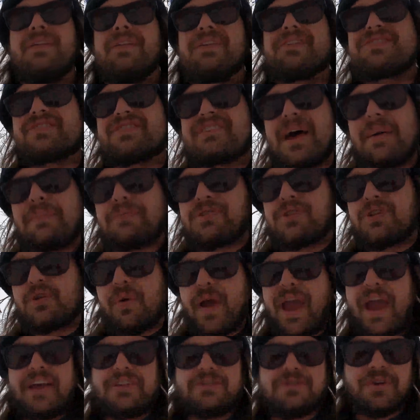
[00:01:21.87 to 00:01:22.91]
The steps
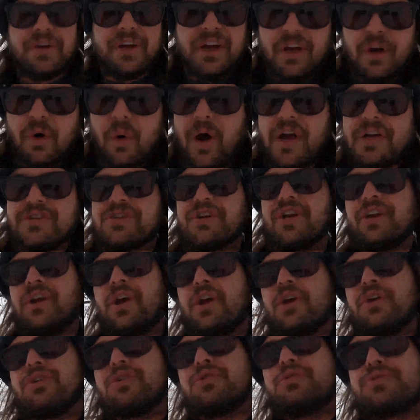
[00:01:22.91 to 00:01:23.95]
to answering a question
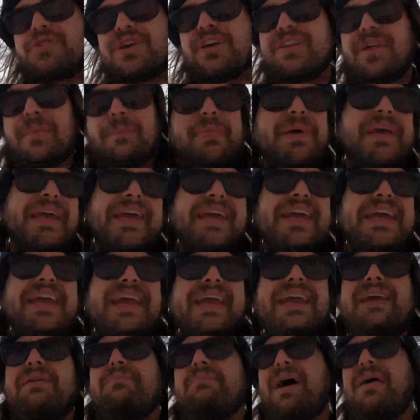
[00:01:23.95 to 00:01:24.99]
using the
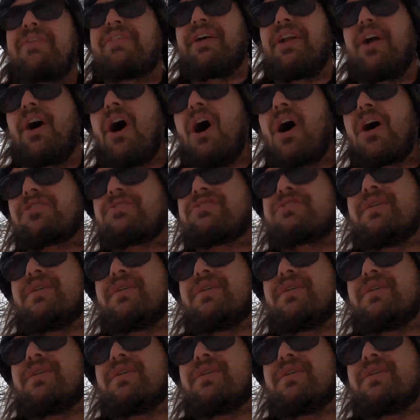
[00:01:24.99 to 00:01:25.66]
PEEEE method are